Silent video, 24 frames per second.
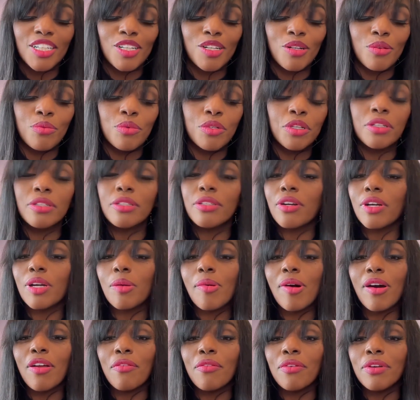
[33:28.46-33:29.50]
We're going to talk
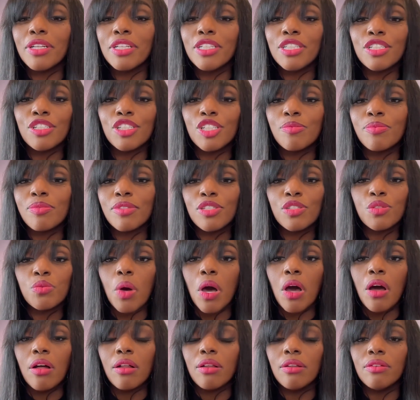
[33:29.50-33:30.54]
about relationships as
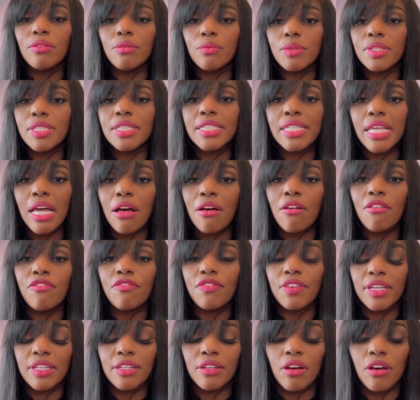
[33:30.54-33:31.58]
well, with self
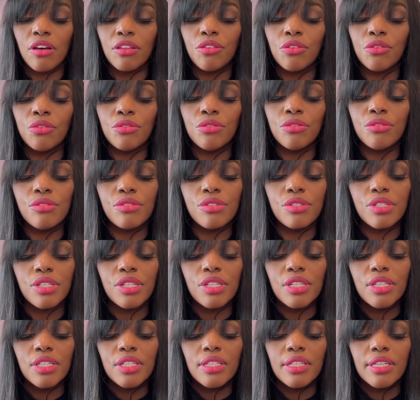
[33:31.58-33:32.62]
and others,
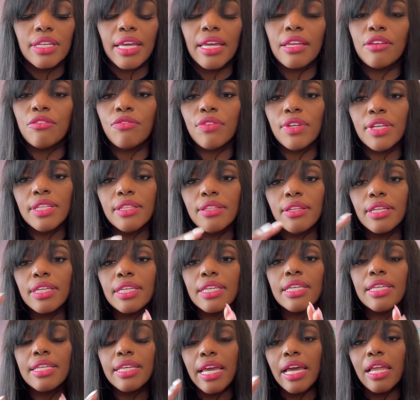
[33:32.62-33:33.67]
and really the
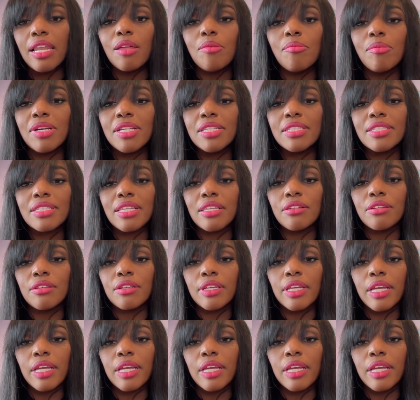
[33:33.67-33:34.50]
key elements that are going to